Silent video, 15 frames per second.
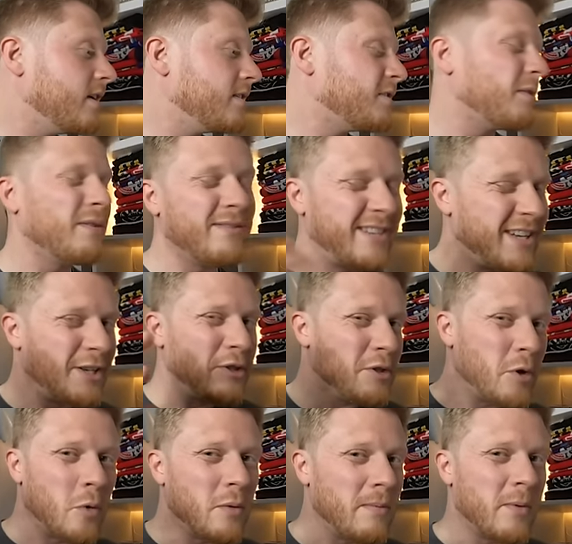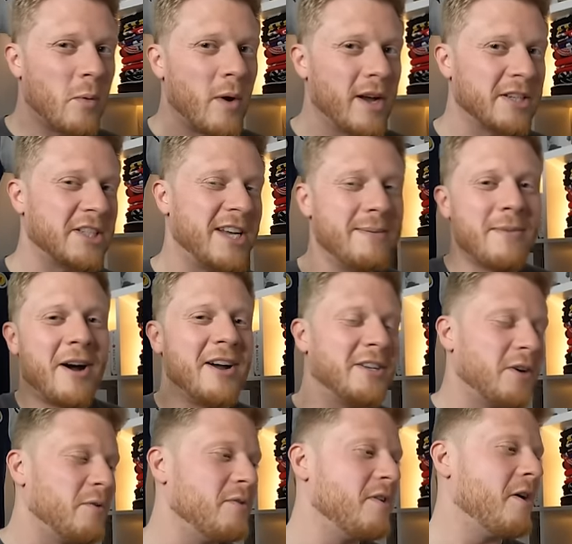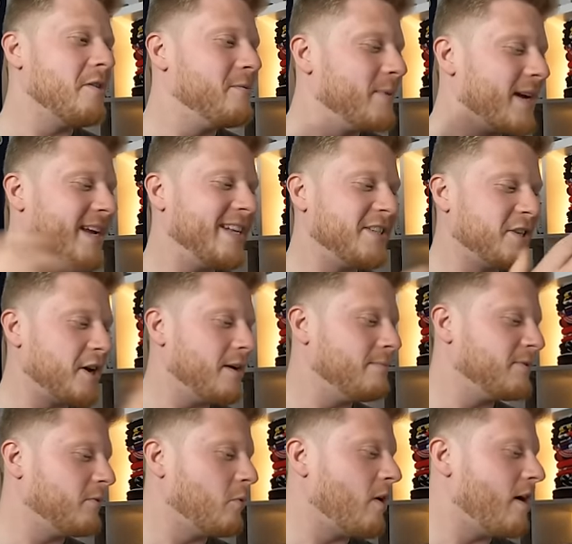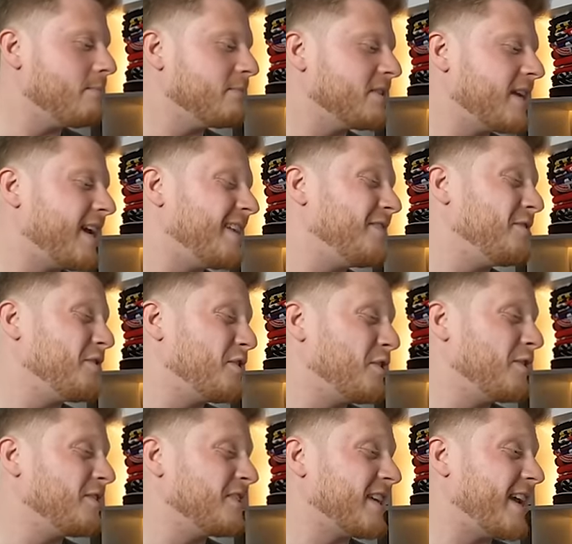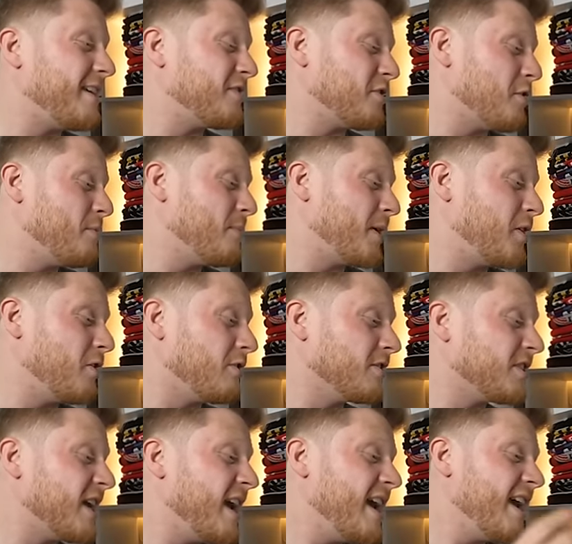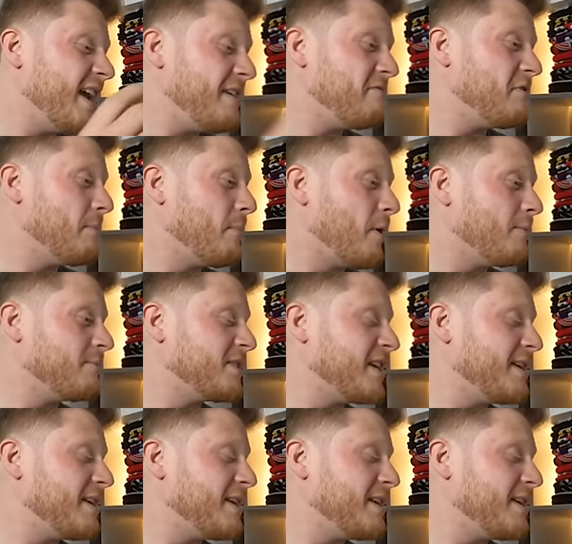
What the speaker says: so could you call them the worst team? I don't know, but in terms of what I'm saying, you could say so, because even the bottom